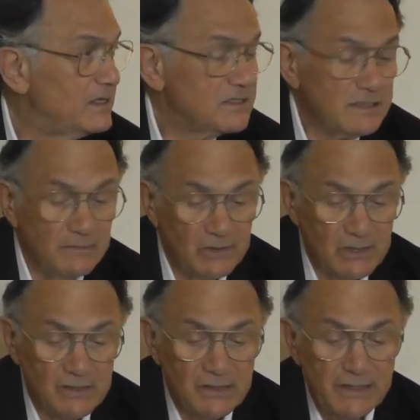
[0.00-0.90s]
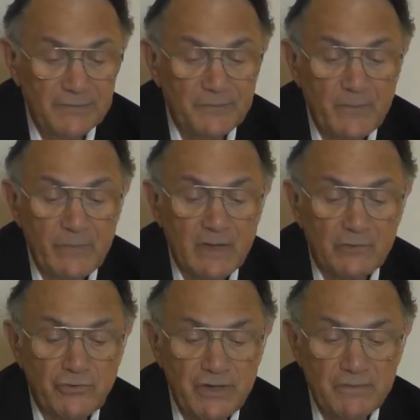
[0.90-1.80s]
Similarly,
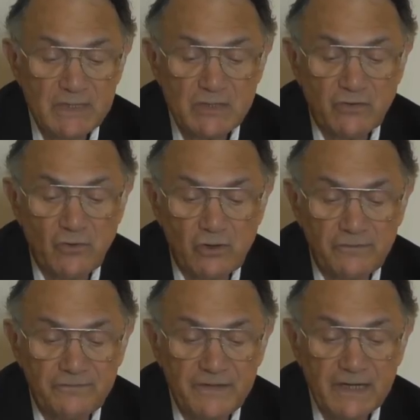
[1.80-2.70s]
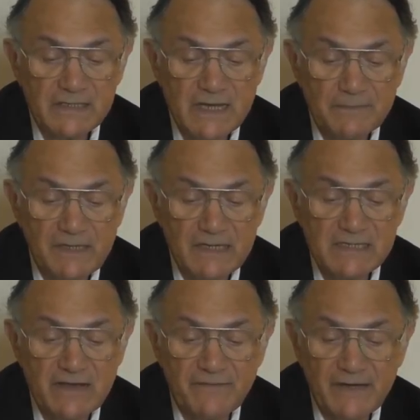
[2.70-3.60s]
treatments are often accepted as
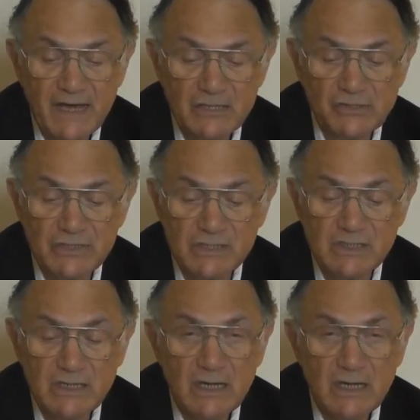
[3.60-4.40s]
efficacious